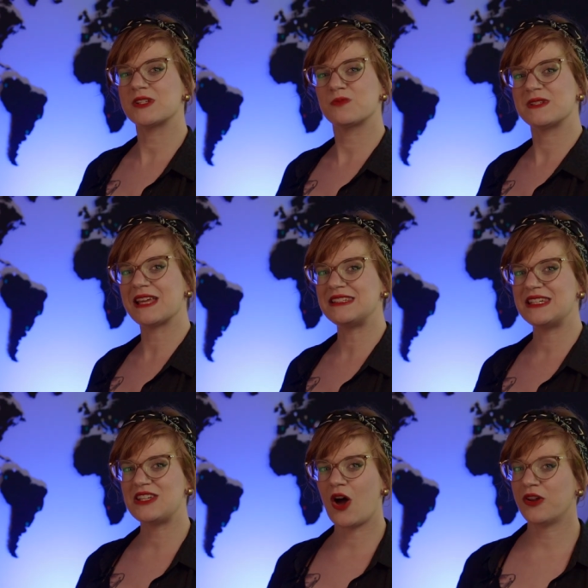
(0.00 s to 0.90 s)
was
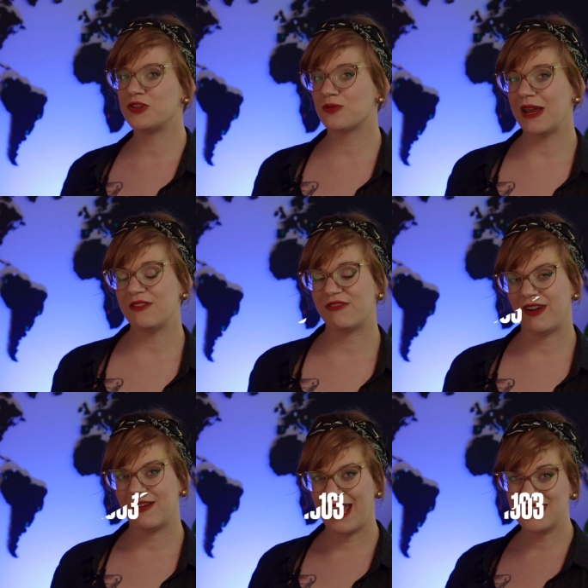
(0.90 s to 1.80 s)
presented on a trade
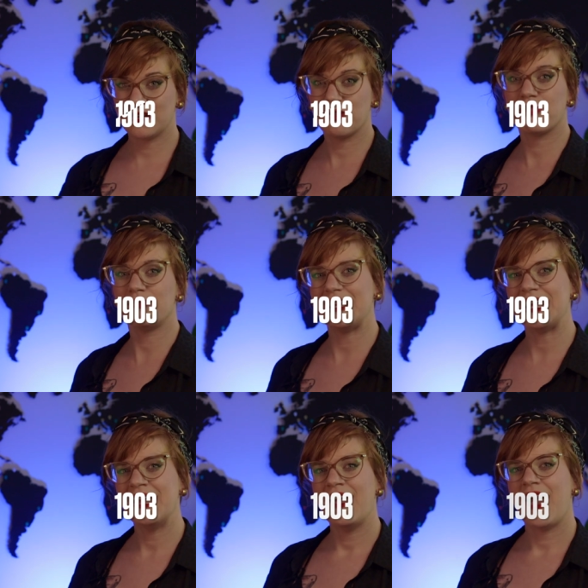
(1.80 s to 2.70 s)
fair in
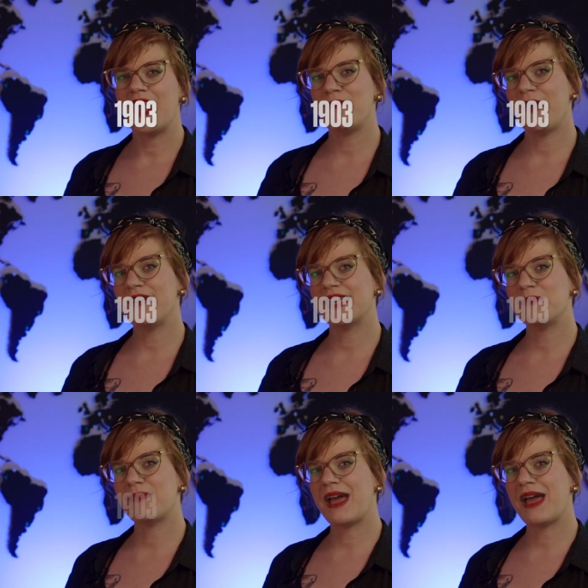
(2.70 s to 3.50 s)
1903, an American